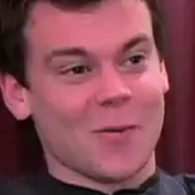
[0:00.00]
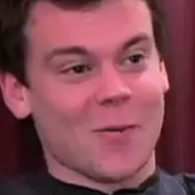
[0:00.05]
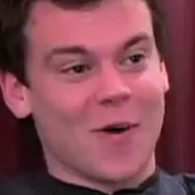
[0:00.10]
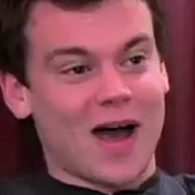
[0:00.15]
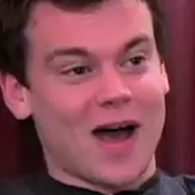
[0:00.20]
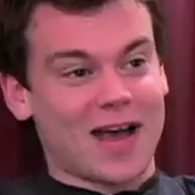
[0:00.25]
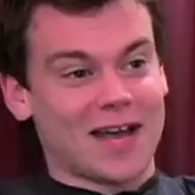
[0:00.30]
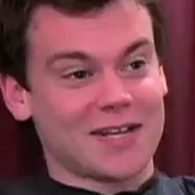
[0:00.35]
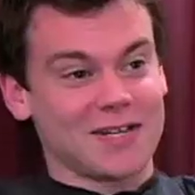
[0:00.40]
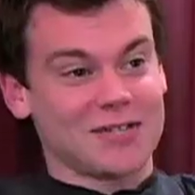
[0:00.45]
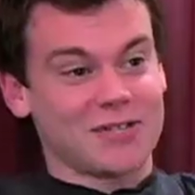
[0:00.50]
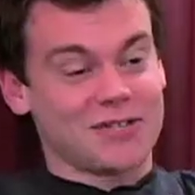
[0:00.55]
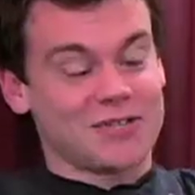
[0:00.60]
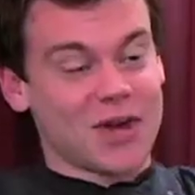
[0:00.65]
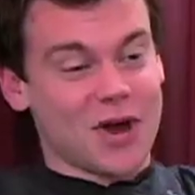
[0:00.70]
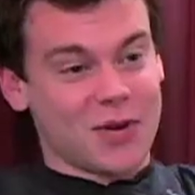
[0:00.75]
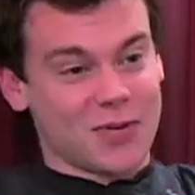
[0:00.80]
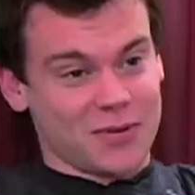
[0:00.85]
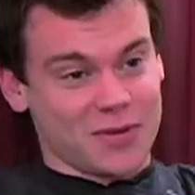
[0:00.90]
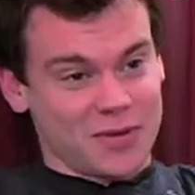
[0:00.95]
why
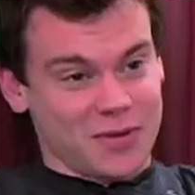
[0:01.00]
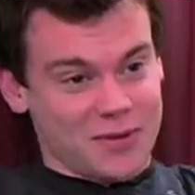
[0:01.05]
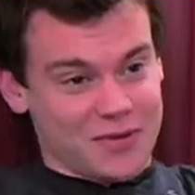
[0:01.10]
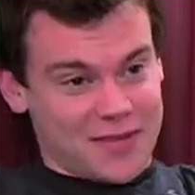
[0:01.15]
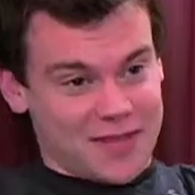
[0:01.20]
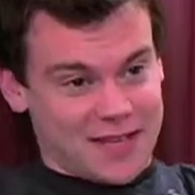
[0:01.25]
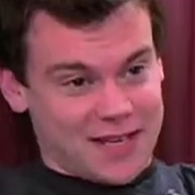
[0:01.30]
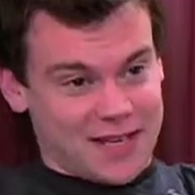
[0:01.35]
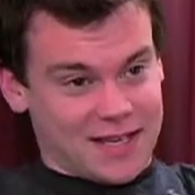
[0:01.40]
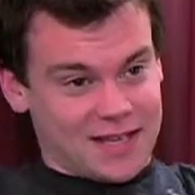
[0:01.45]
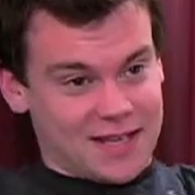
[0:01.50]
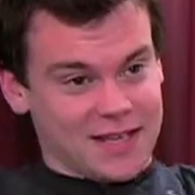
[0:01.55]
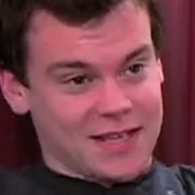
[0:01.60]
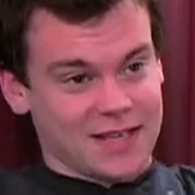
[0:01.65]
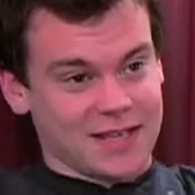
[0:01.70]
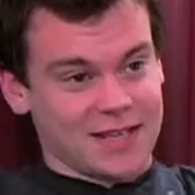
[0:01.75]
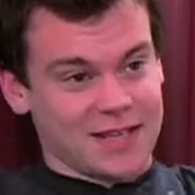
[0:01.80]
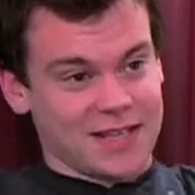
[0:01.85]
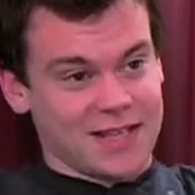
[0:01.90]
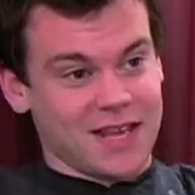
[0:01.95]
don't you think
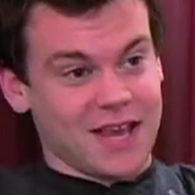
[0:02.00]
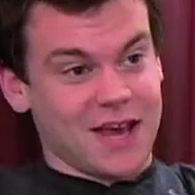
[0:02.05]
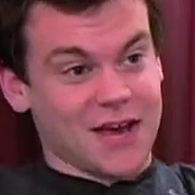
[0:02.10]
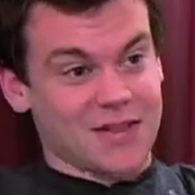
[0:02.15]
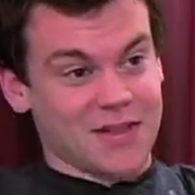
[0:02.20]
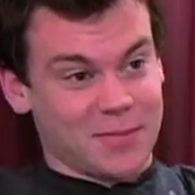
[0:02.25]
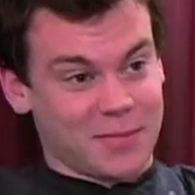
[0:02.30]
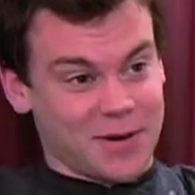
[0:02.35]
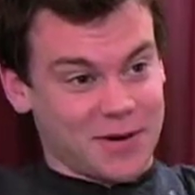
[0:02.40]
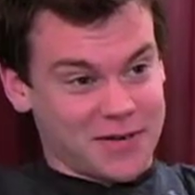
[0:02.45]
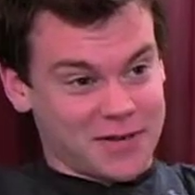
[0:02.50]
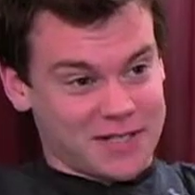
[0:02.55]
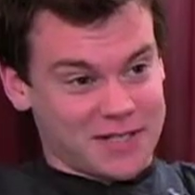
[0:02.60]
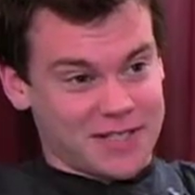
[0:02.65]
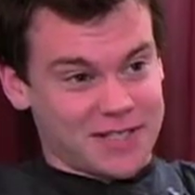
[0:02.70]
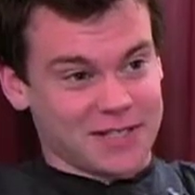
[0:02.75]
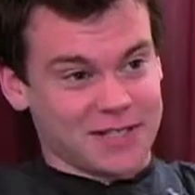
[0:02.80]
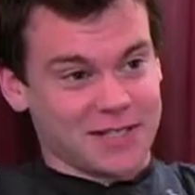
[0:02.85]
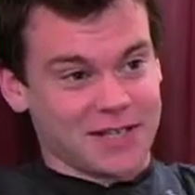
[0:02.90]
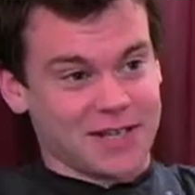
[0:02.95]
the other person
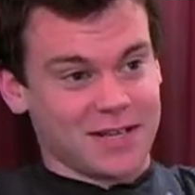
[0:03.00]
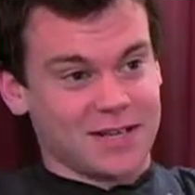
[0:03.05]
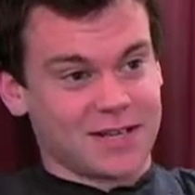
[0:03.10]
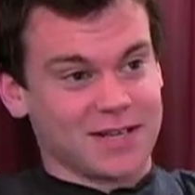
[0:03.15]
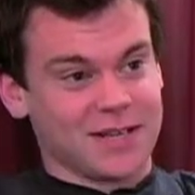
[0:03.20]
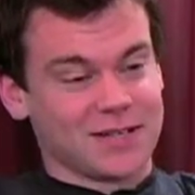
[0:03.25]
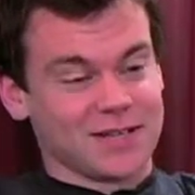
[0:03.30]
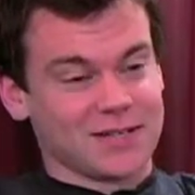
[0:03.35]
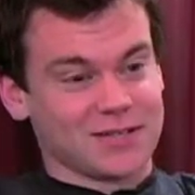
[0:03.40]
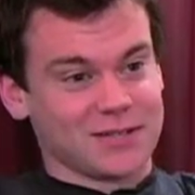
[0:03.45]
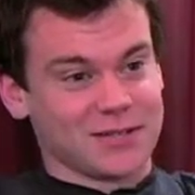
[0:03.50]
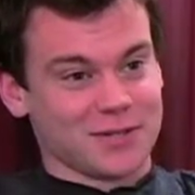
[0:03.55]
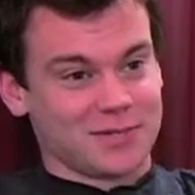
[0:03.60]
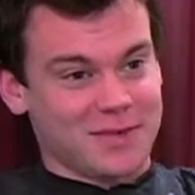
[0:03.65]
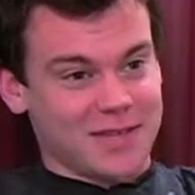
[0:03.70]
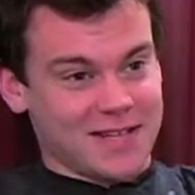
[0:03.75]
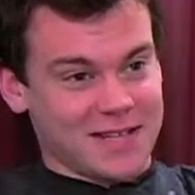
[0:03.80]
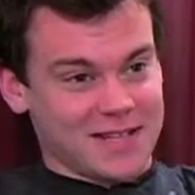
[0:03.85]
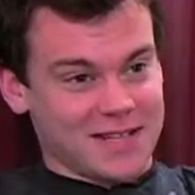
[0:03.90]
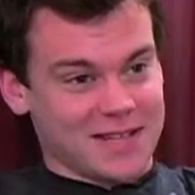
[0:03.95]
should
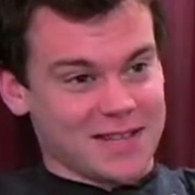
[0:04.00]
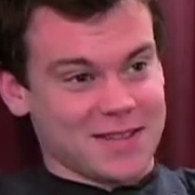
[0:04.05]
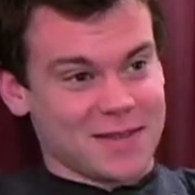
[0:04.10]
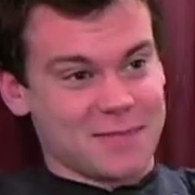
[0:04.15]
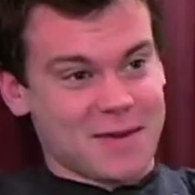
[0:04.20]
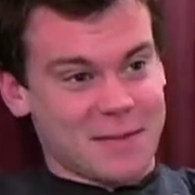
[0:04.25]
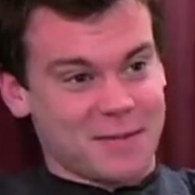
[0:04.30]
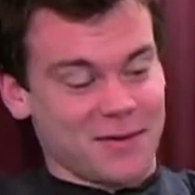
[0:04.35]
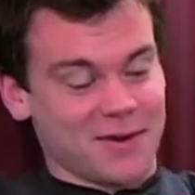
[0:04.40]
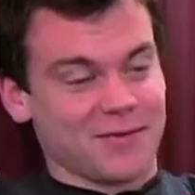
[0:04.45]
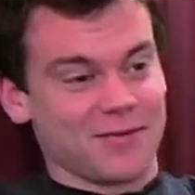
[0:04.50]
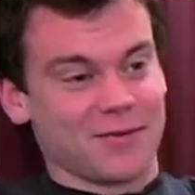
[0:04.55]
be the member of